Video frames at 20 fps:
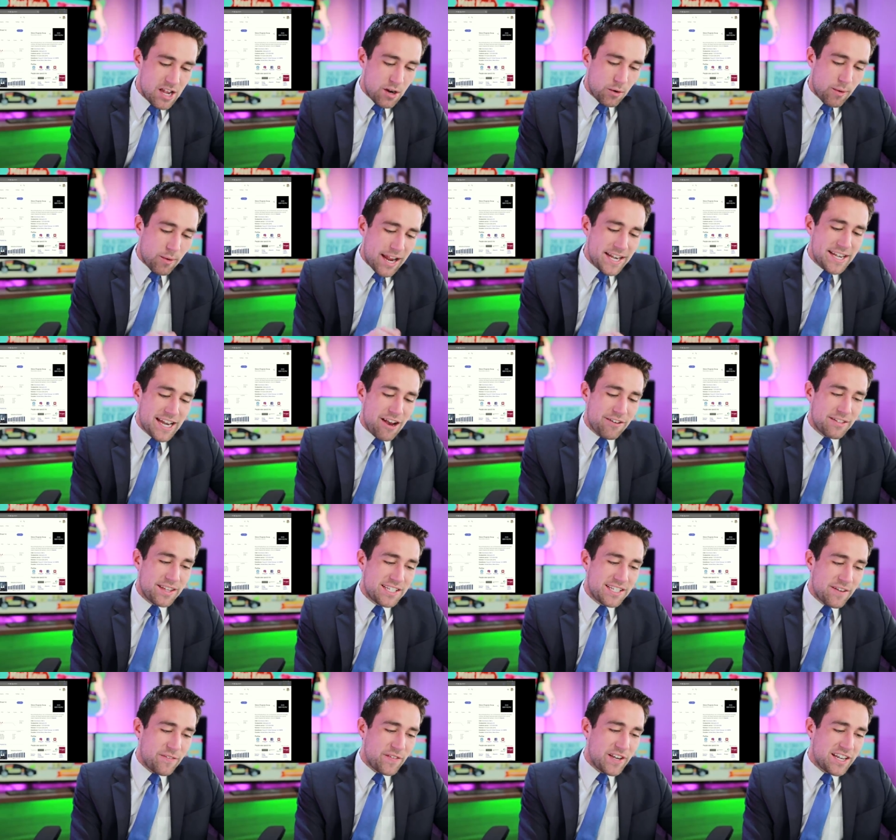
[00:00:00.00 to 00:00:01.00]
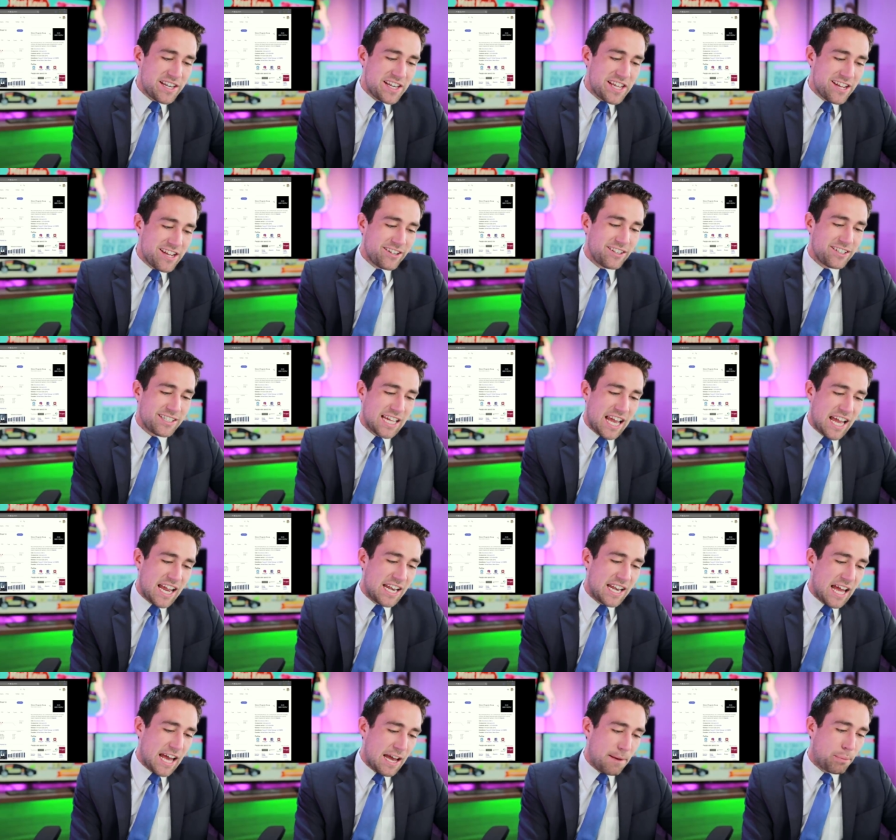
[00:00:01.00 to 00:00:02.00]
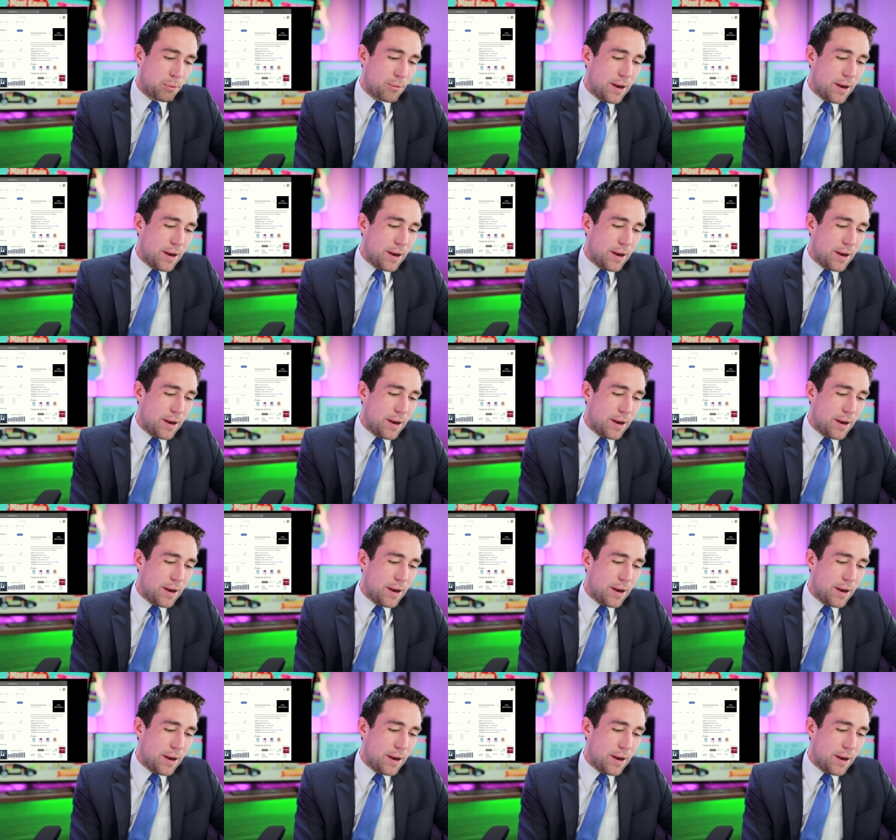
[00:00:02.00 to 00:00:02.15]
Right now, the dividend yield and uh,